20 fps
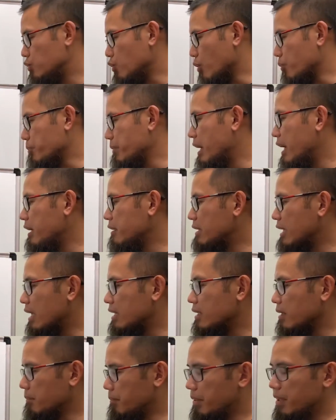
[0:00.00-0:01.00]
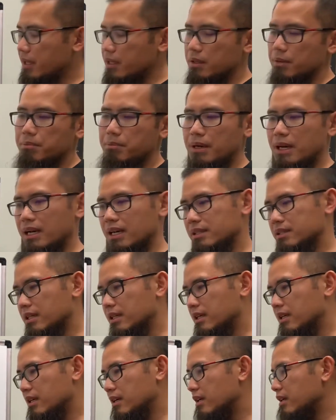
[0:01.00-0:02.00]
domain that they pick, but
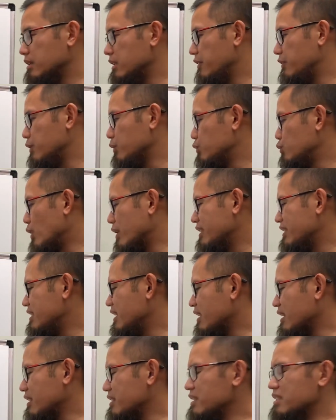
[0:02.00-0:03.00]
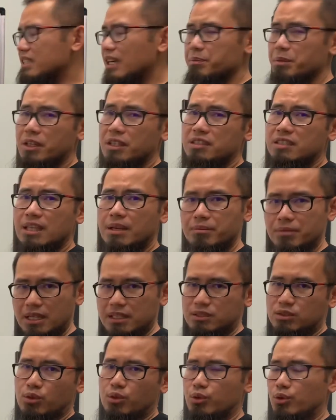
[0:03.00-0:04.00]
if you write it down like this on my exam,
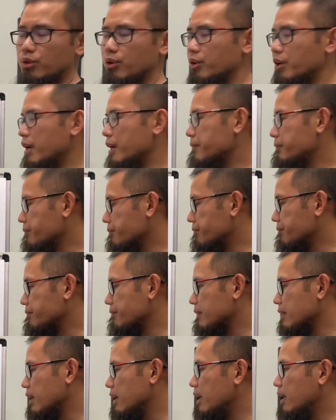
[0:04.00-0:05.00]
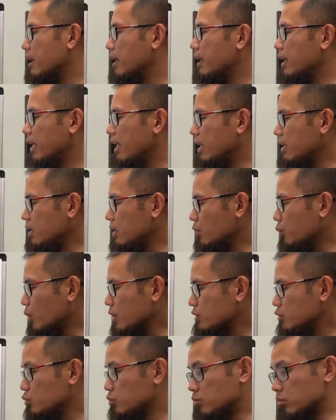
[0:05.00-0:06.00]
that's totally okay. And
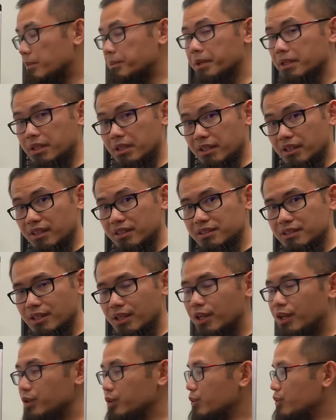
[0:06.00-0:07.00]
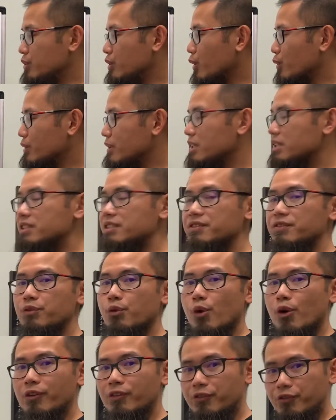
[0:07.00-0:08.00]
once you remember this, you know this
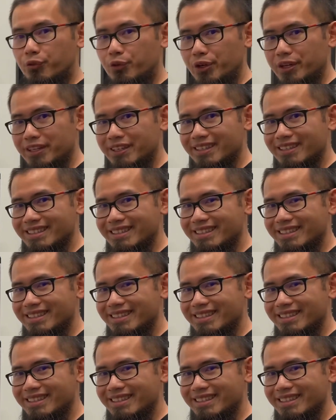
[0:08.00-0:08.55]
for free.